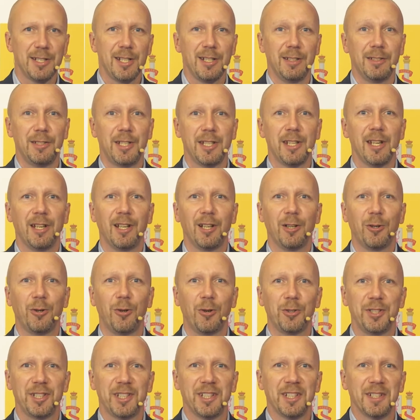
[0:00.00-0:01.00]
Dear
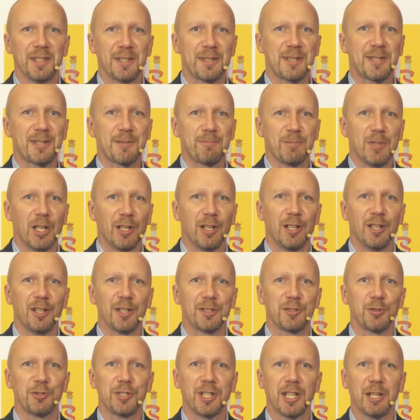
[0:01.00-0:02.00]
audience,
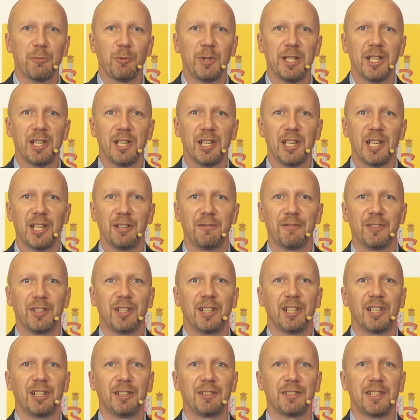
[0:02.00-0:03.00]
today we have
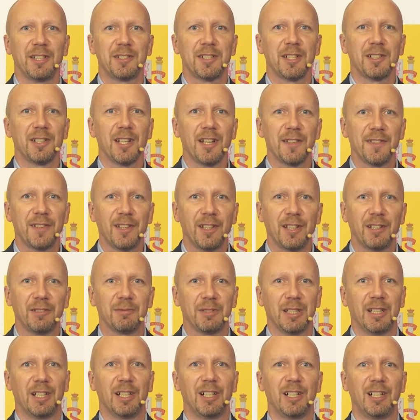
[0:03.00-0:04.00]
yet another
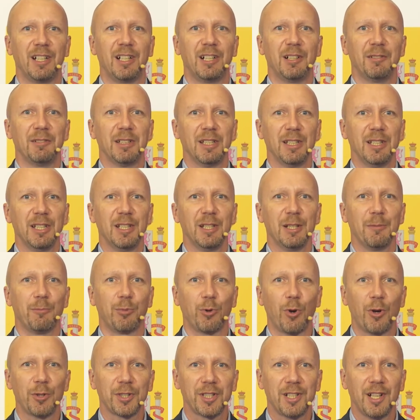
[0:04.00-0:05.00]

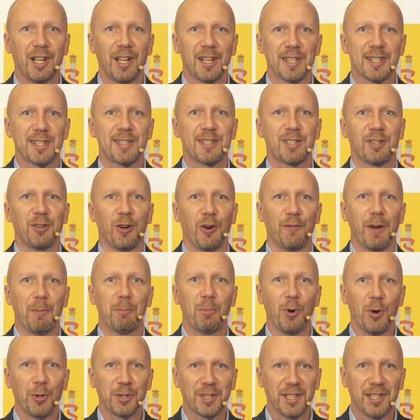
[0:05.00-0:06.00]
broadcast of a
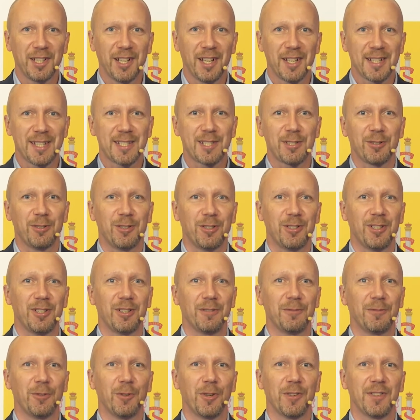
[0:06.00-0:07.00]
podcast
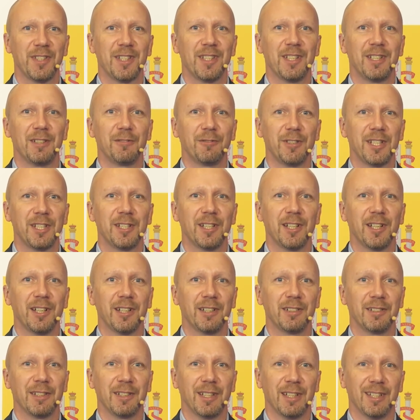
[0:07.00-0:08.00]
for the
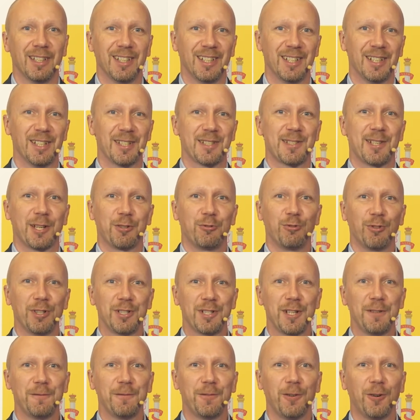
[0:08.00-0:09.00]
Riga
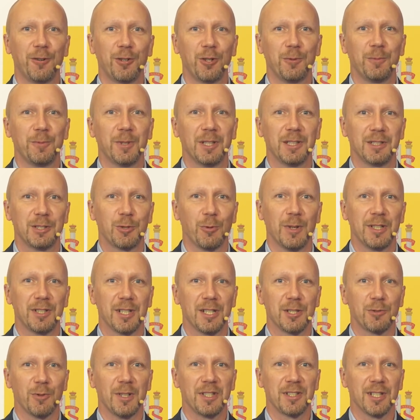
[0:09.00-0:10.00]
Security Forum
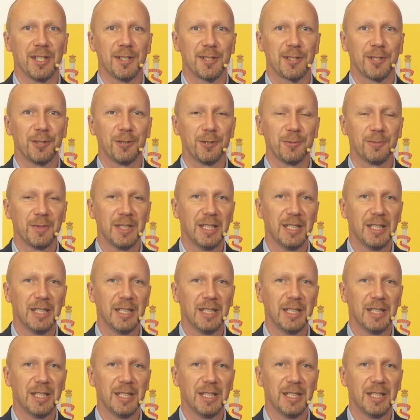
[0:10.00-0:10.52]
2022.